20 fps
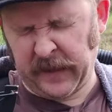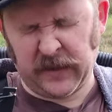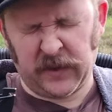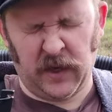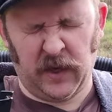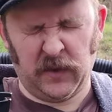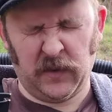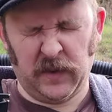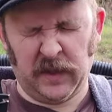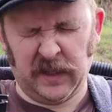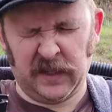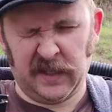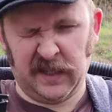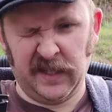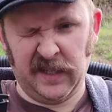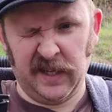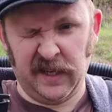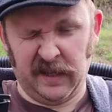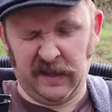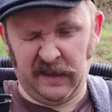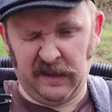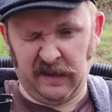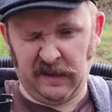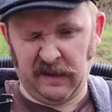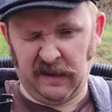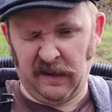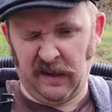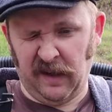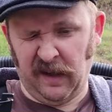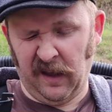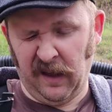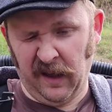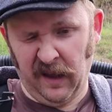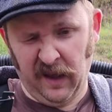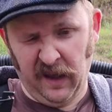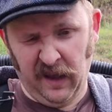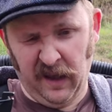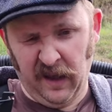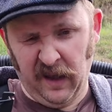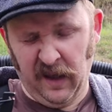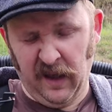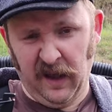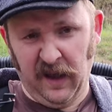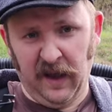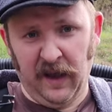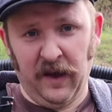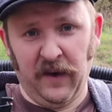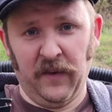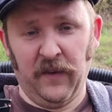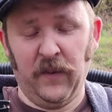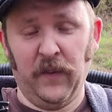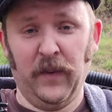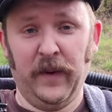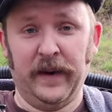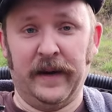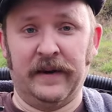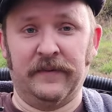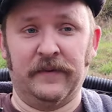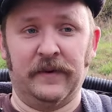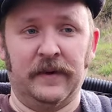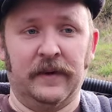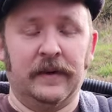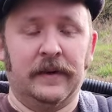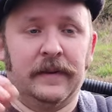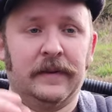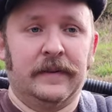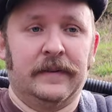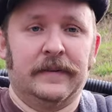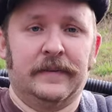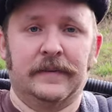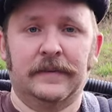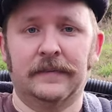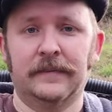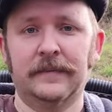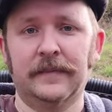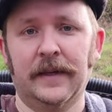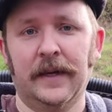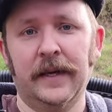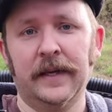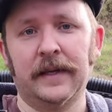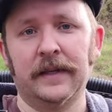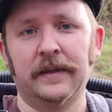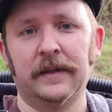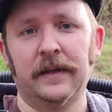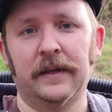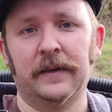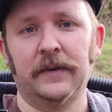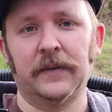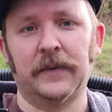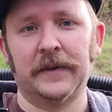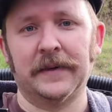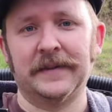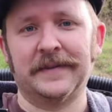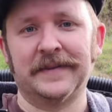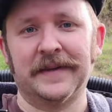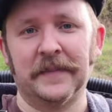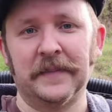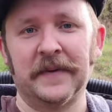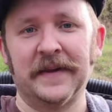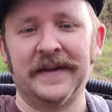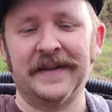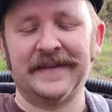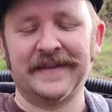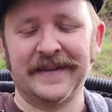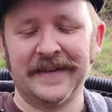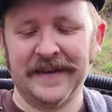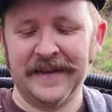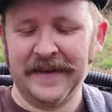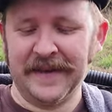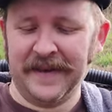starts with a C, I think. Whatever, I can think of words some days.